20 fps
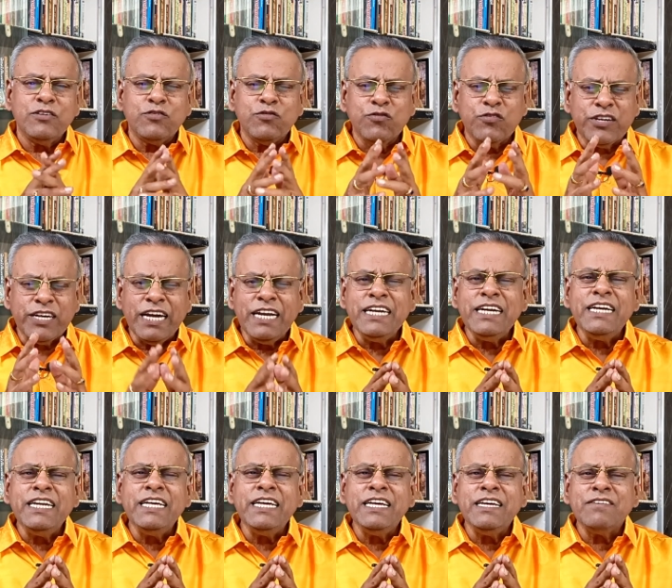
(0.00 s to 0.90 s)
to
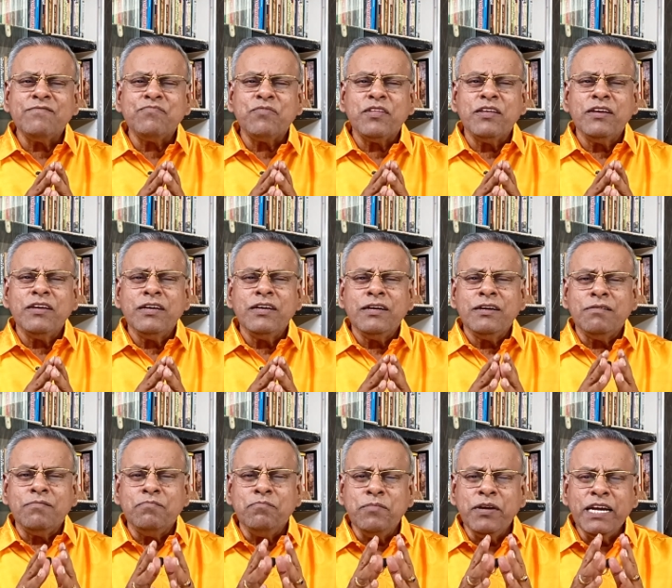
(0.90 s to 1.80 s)
kindly
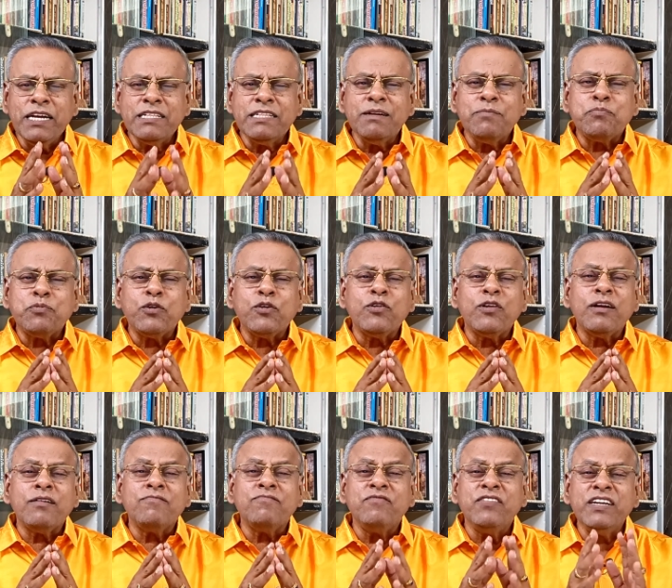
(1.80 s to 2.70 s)
make the
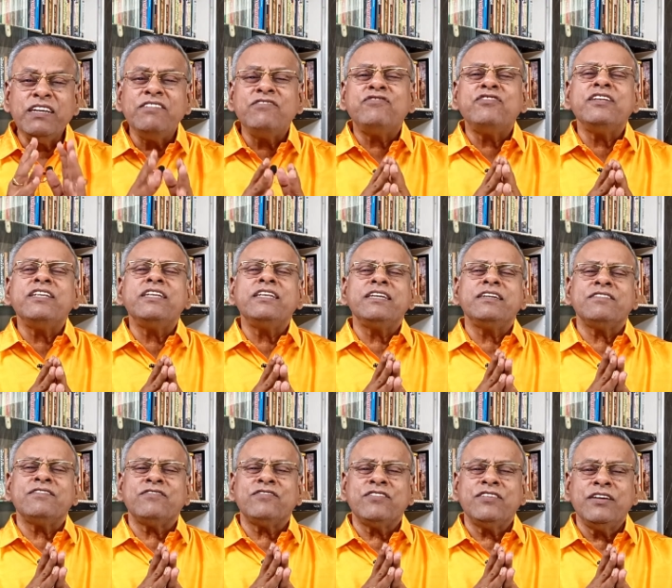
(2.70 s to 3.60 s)
program very
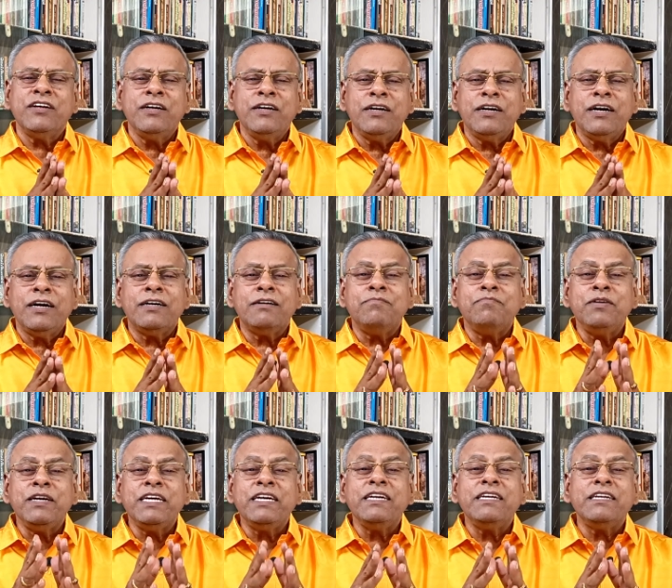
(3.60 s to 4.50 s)
serious and
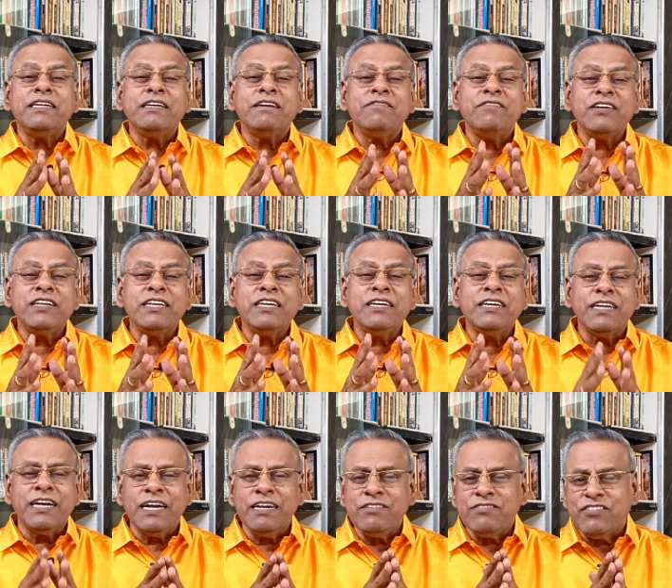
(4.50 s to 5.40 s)
make it a very
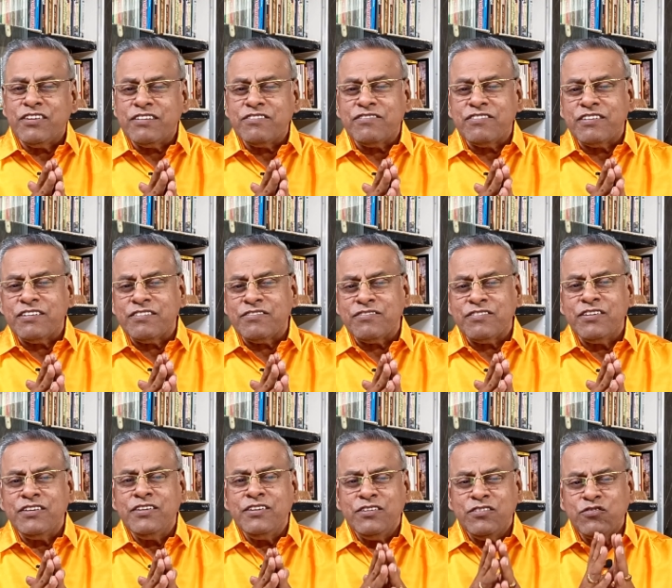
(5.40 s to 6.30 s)
grand success
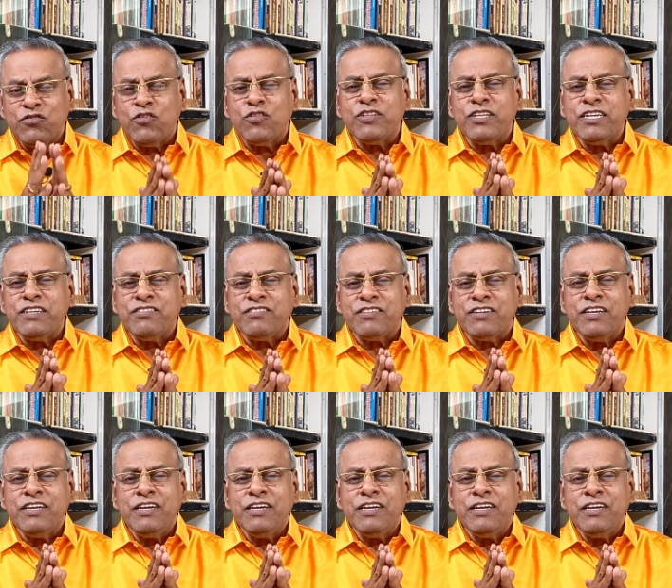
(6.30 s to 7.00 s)
so that